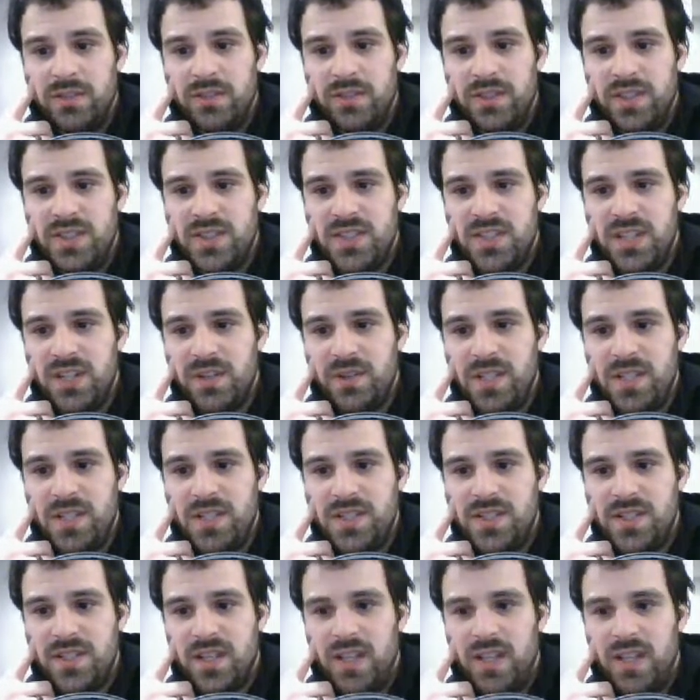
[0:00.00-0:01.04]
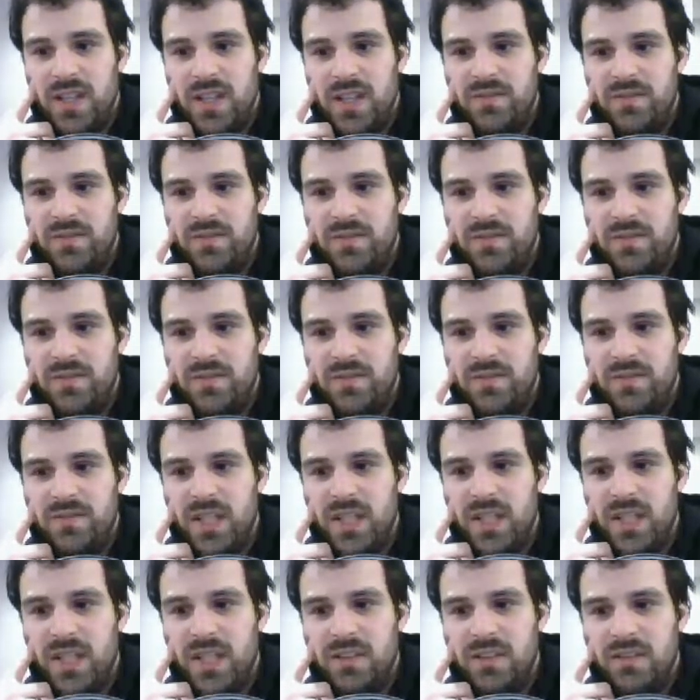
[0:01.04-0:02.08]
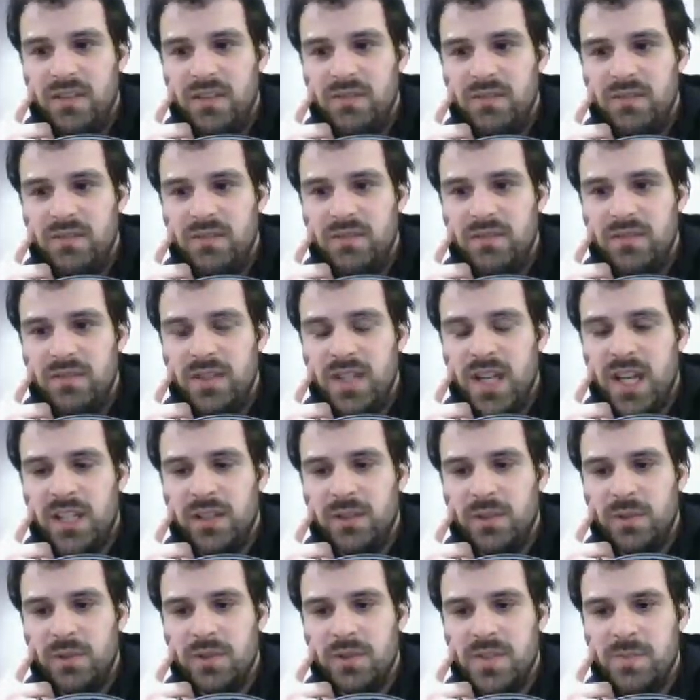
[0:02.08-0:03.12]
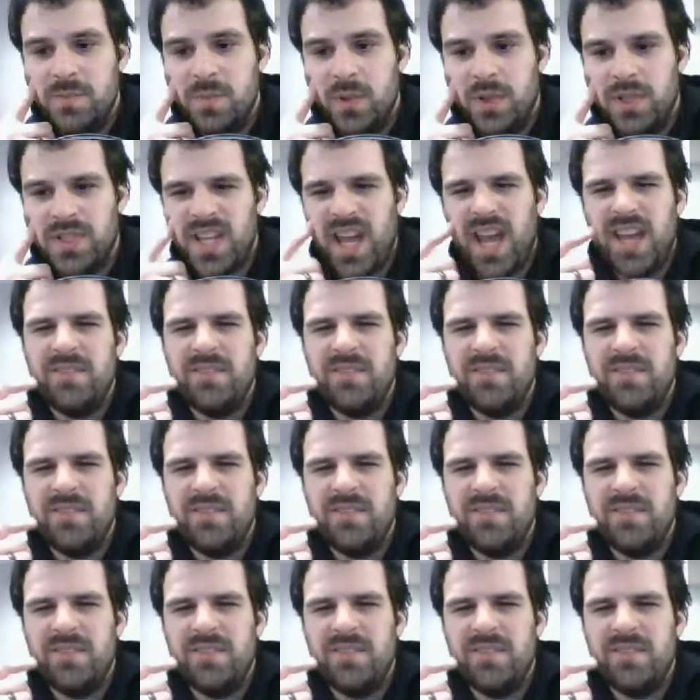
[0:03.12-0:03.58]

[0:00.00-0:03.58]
the series of Night Lord's books.